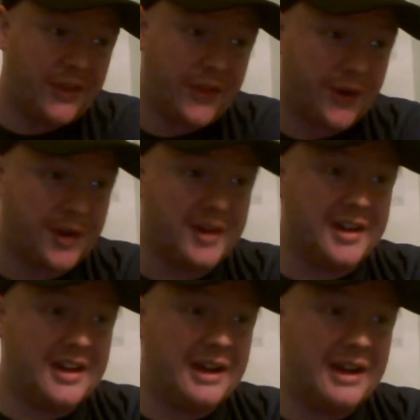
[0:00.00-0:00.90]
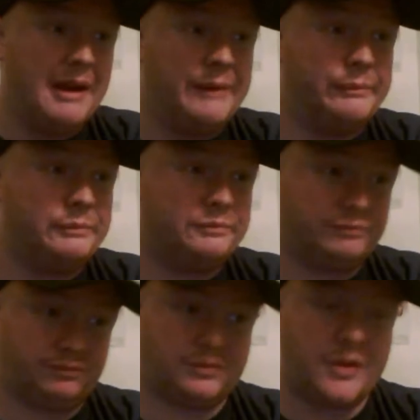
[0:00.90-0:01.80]
Arthur,
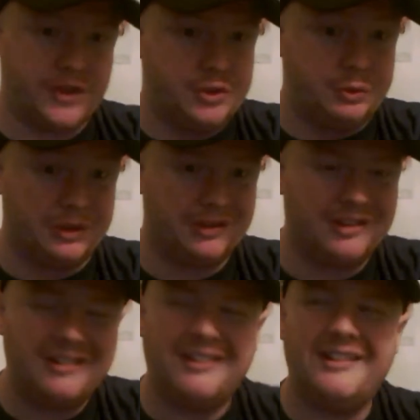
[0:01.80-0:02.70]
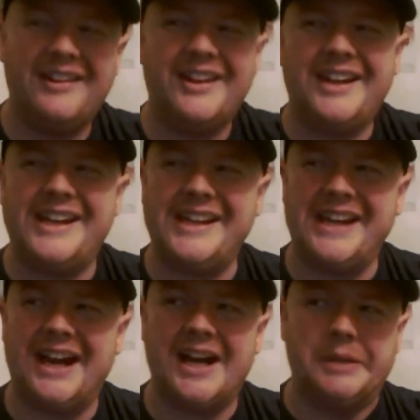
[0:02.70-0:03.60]
the Joker,
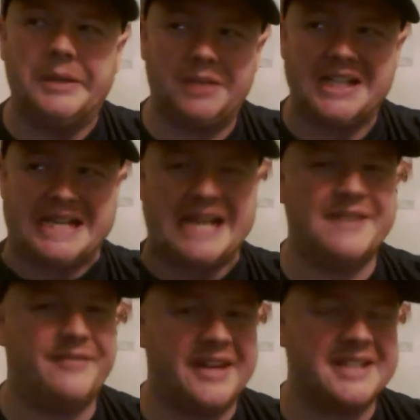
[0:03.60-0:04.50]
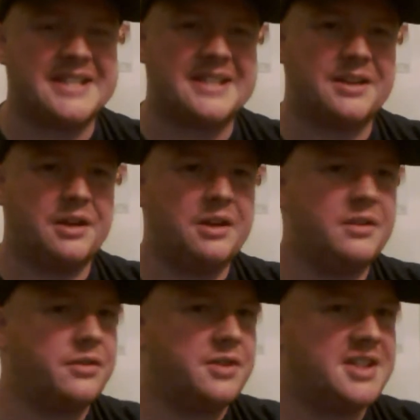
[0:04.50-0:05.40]
he is convinced
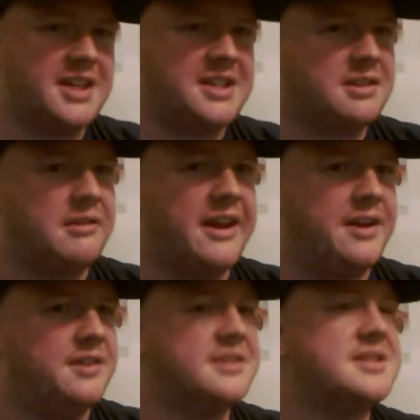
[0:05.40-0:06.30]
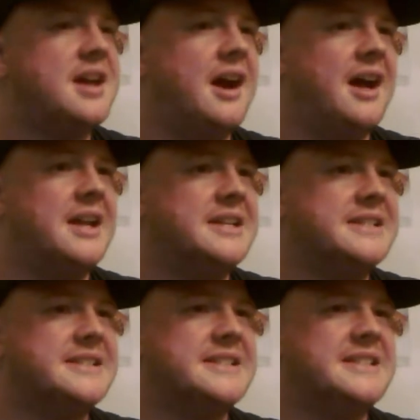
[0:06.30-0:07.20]
through a series of letters
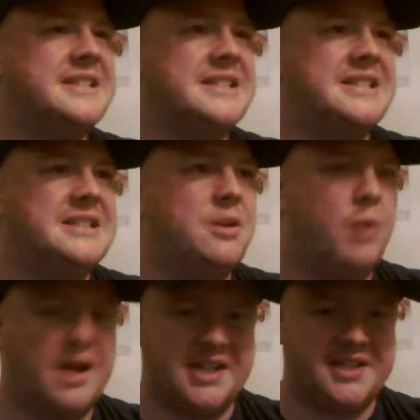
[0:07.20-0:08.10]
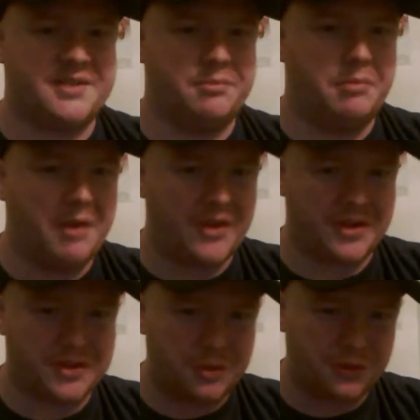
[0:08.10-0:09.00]
and what his
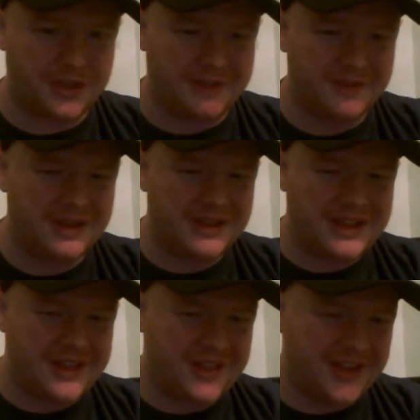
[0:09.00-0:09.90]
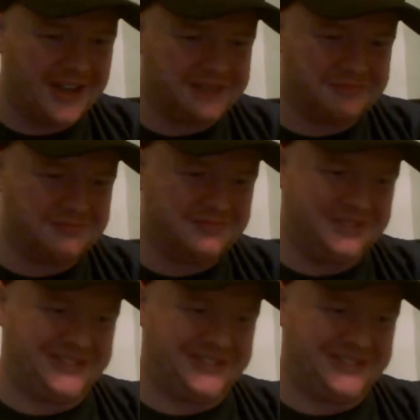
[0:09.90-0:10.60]
mother has told him that